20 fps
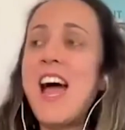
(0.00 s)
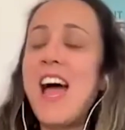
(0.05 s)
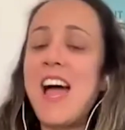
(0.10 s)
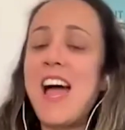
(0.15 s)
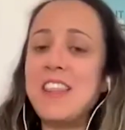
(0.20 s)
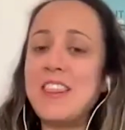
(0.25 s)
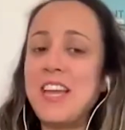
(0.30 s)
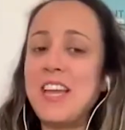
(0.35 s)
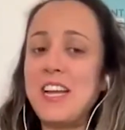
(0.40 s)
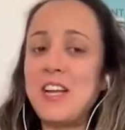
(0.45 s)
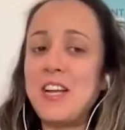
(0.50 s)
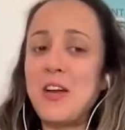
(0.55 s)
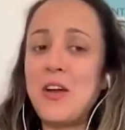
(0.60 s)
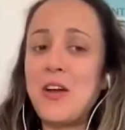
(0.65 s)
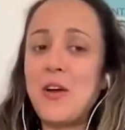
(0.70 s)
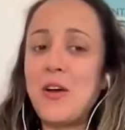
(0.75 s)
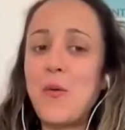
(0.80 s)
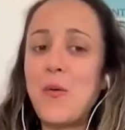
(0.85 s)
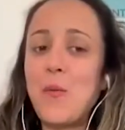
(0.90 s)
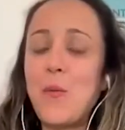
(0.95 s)
And like,
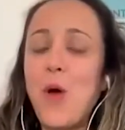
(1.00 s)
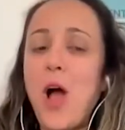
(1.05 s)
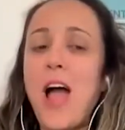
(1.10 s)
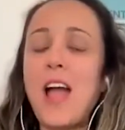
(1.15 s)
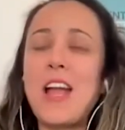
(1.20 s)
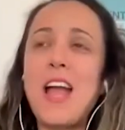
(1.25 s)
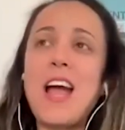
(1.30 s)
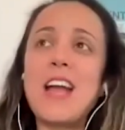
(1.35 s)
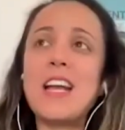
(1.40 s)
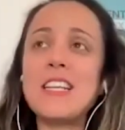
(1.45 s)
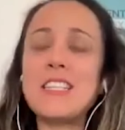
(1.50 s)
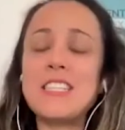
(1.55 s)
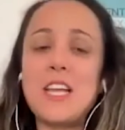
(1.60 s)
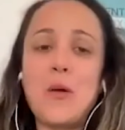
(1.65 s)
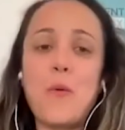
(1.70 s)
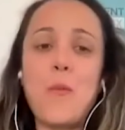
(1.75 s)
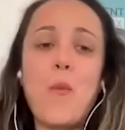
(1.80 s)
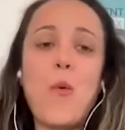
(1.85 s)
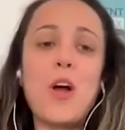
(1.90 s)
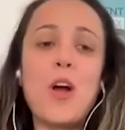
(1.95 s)
I guess
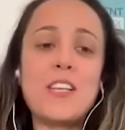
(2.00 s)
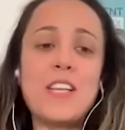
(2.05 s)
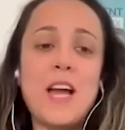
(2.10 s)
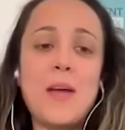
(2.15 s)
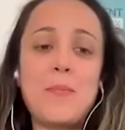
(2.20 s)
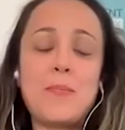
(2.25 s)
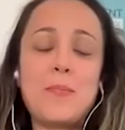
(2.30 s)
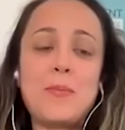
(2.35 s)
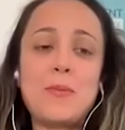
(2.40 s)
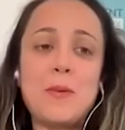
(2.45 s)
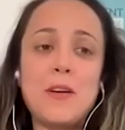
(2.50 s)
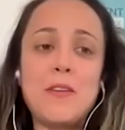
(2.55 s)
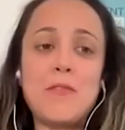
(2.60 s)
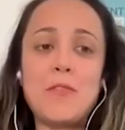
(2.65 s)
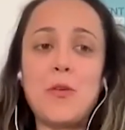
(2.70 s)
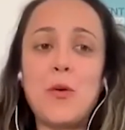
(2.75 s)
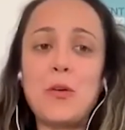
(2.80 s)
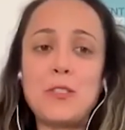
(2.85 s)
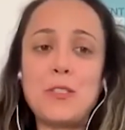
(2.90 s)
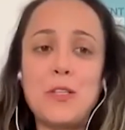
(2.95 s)
like what types of
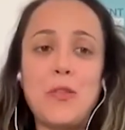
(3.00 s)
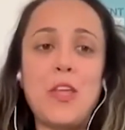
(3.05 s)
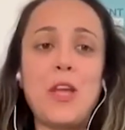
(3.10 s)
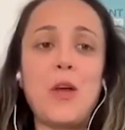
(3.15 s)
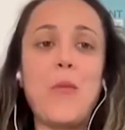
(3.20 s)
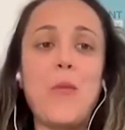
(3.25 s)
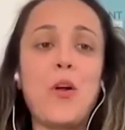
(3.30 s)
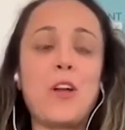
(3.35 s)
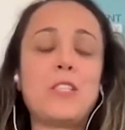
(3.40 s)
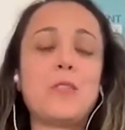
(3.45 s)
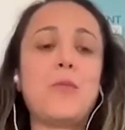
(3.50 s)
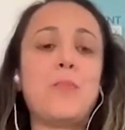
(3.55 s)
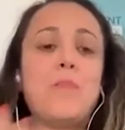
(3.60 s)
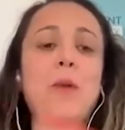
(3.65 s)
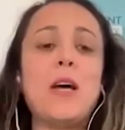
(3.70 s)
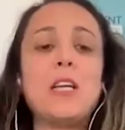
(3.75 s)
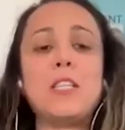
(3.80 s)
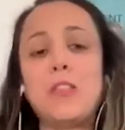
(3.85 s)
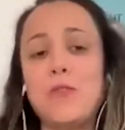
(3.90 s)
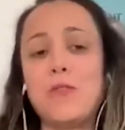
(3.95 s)
goals do you think work
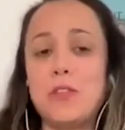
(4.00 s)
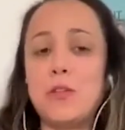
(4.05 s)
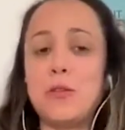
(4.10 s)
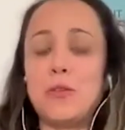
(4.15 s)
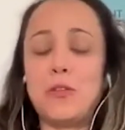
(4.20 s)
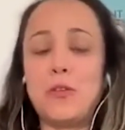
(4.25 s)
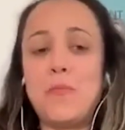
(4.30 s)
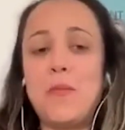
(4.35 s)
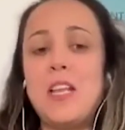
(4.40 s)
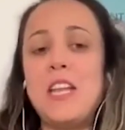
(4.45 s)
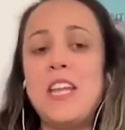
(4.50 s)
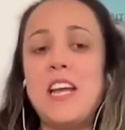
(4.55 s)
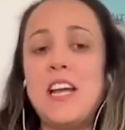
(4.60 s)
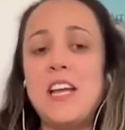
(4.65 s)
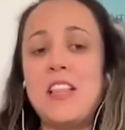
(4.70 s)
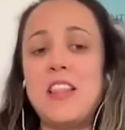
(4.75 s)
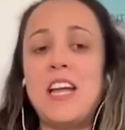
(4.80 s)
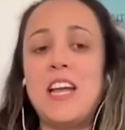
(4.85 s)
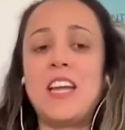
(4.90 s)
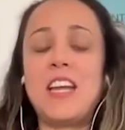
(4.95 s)
best for social
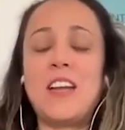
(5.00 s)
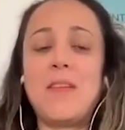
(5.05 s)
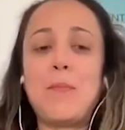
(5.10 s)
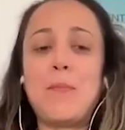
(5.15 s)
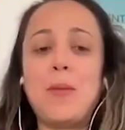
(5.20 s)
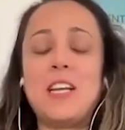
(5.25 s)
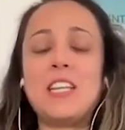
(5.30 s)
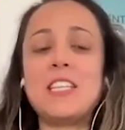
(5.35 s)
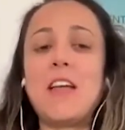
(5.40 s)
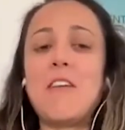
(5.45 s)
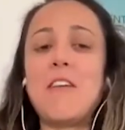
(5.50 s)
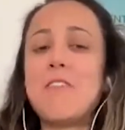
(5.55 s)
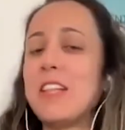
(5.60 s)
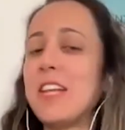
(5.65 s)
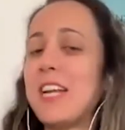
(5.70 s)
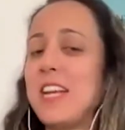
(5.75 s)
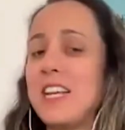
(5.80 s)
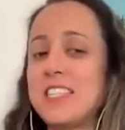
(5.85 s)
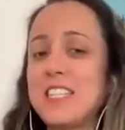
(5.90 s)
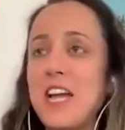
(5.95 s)
media? Like, because I feel
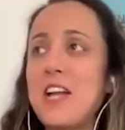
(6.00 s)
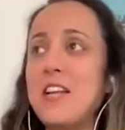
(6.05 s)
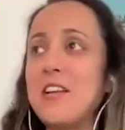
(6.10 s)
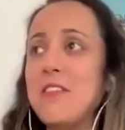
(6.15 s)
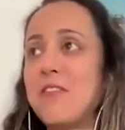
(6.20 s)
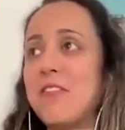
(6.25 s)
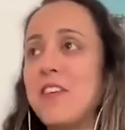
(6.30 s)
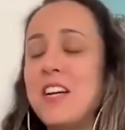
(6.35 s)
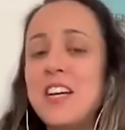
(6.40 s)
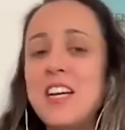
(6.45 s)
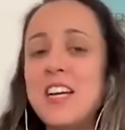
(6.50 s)
like it's kind of,